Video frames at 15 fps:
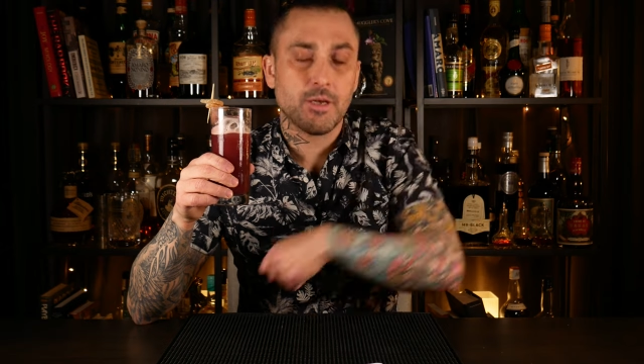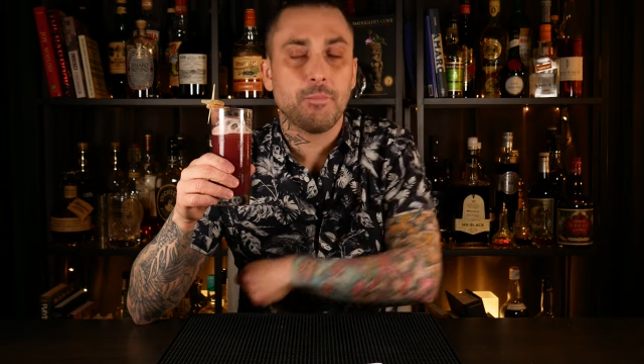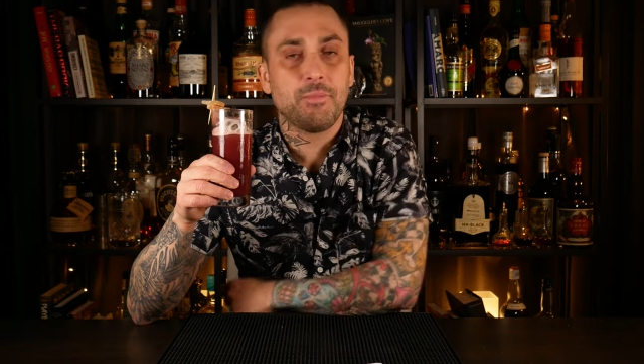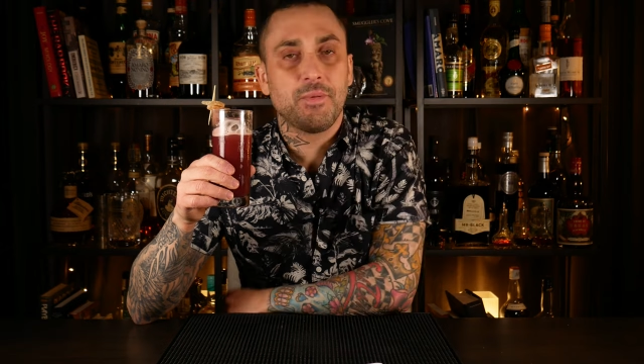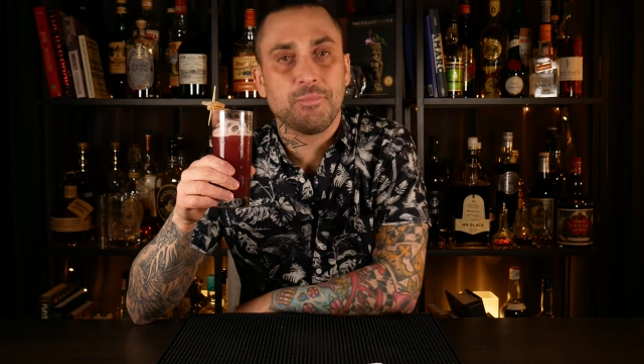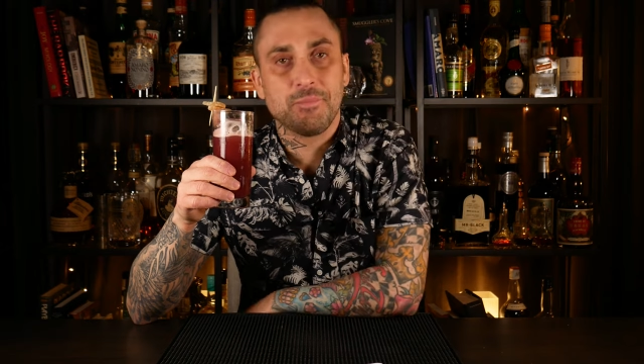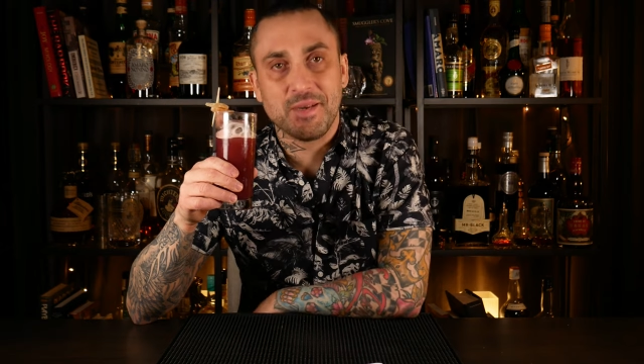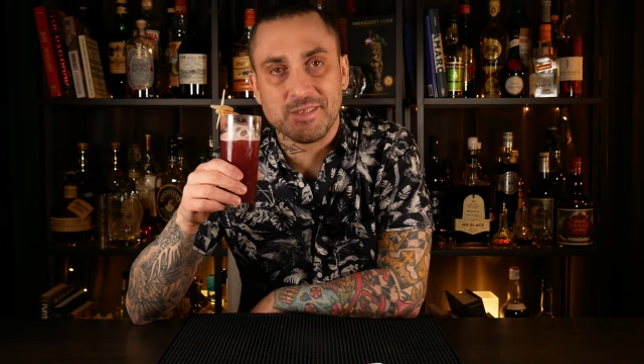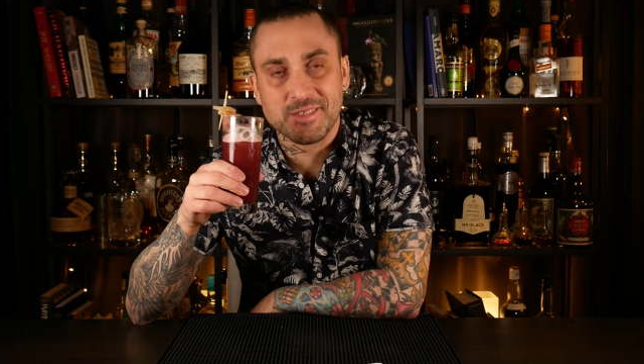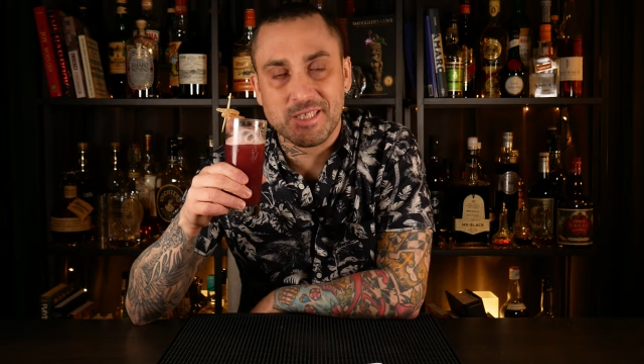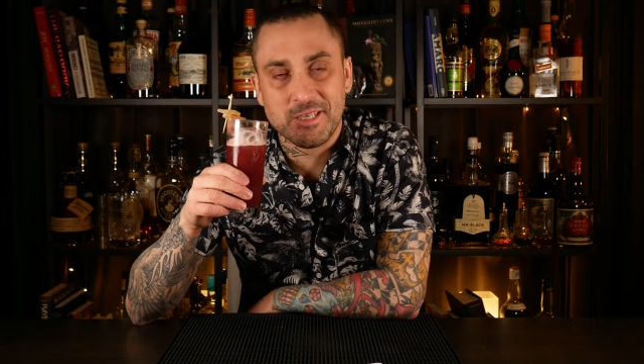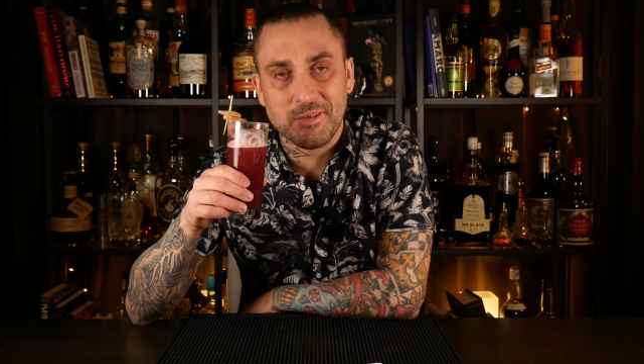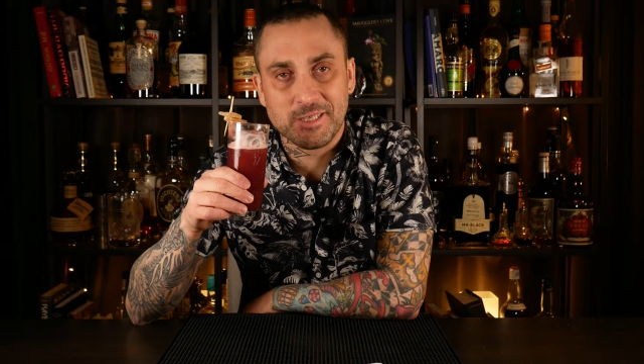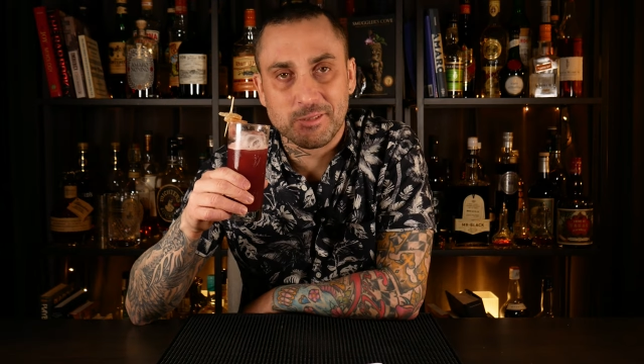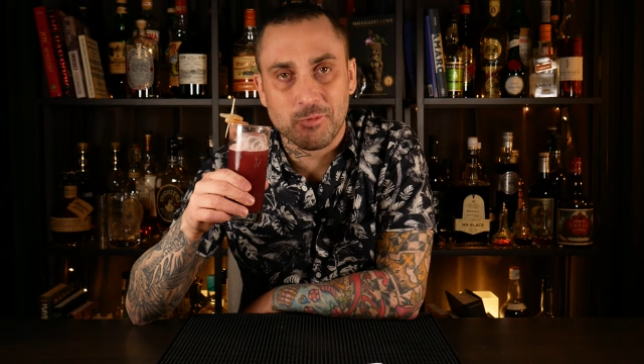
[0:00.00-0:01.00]
up and i'll
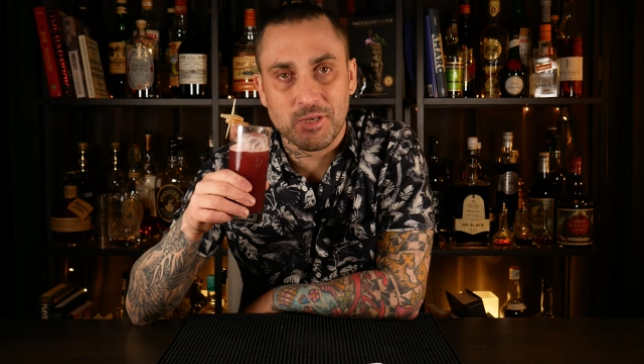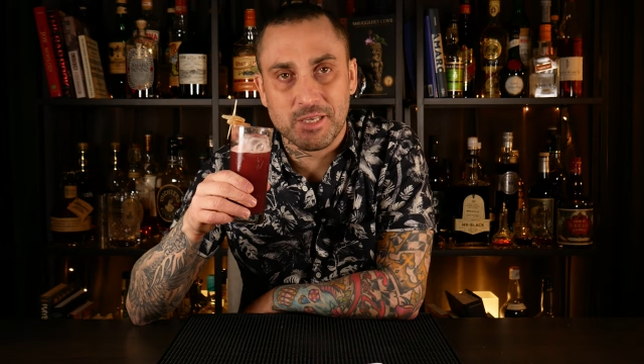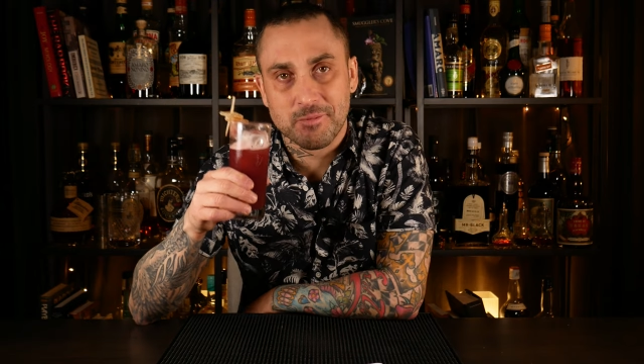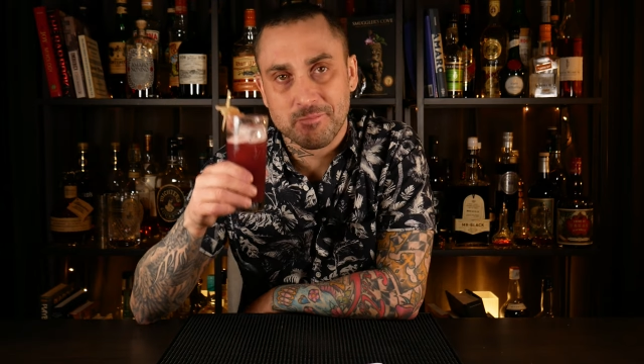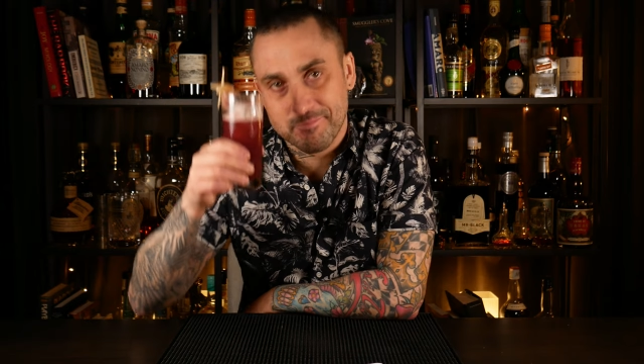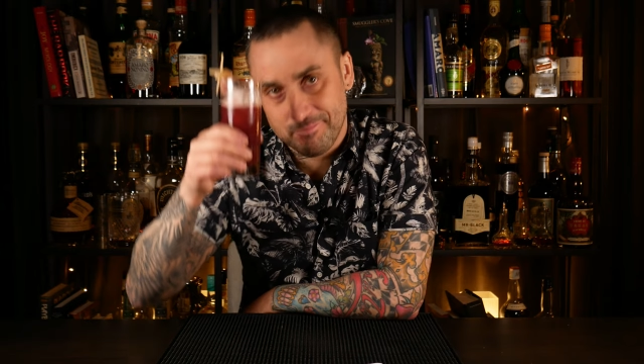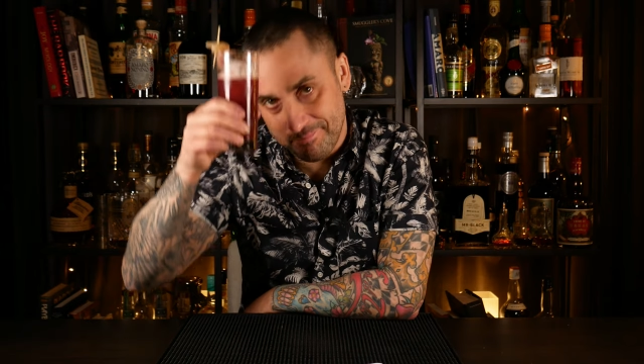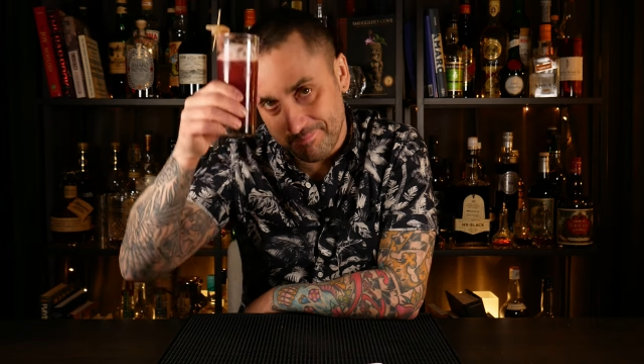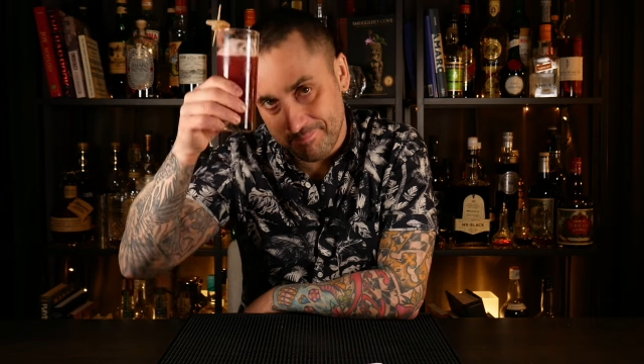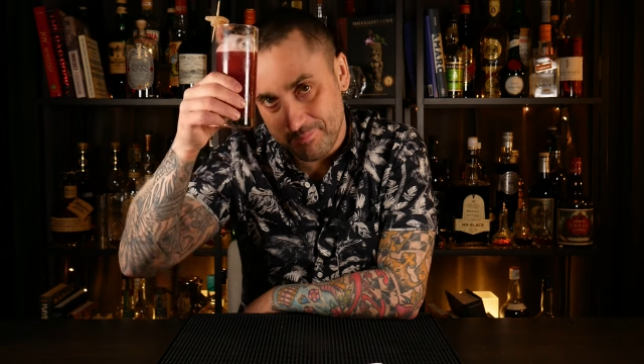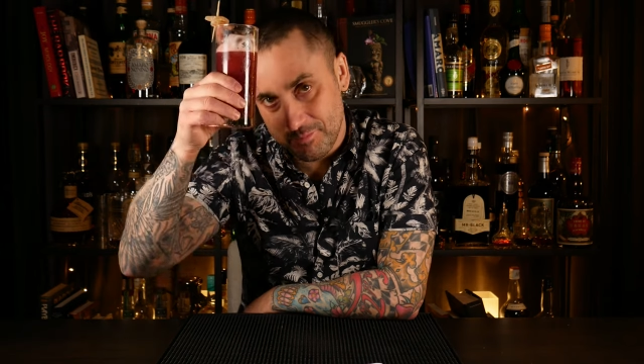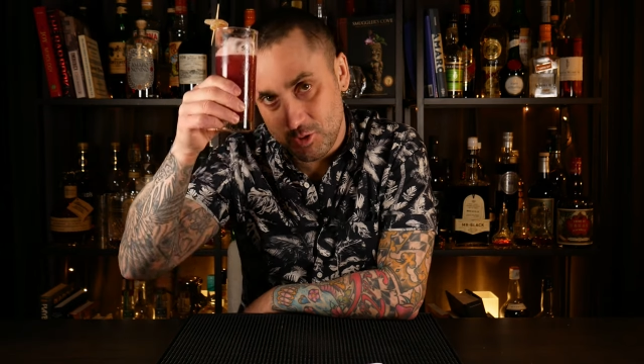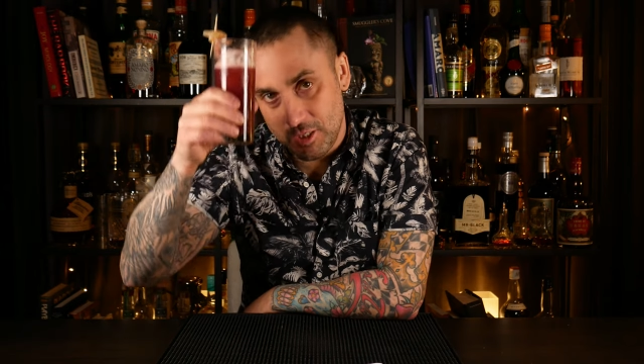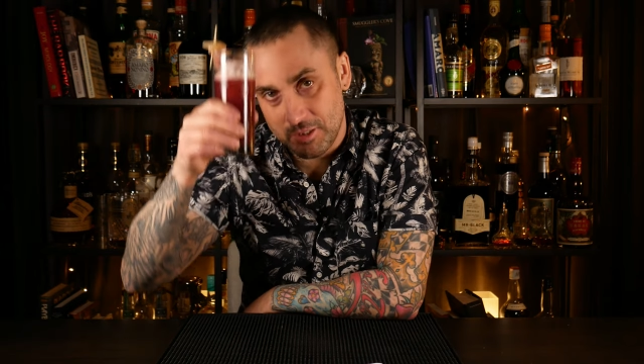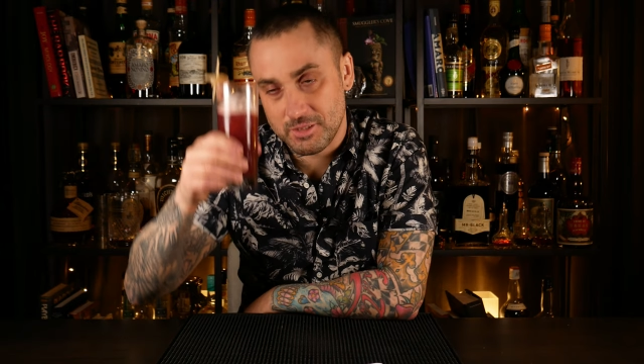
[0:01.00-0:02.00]
see you next week
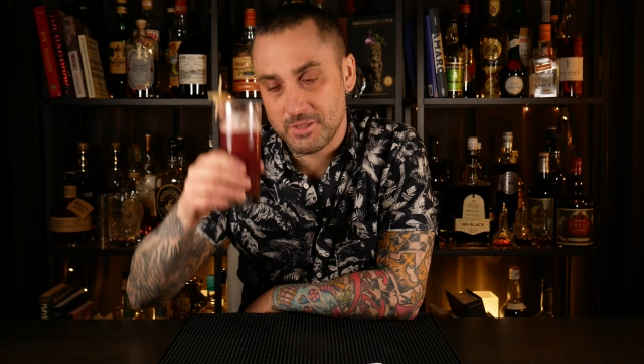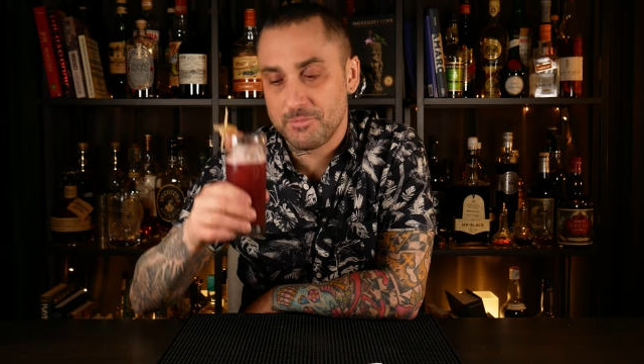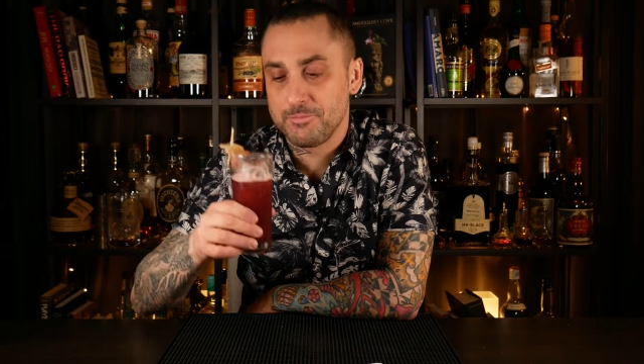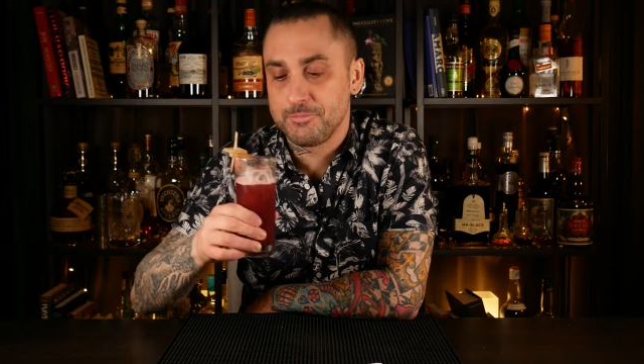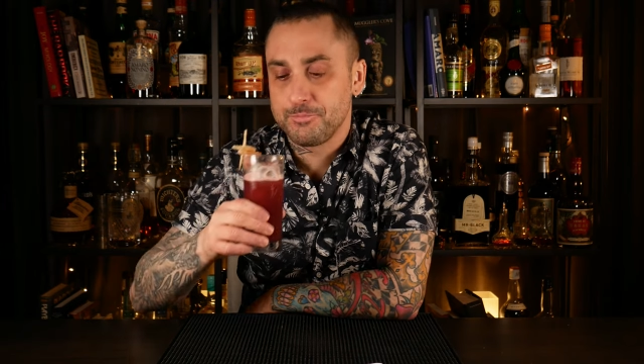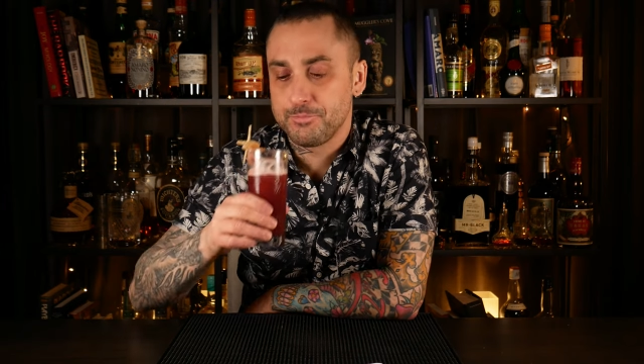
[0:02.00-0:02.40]
cheers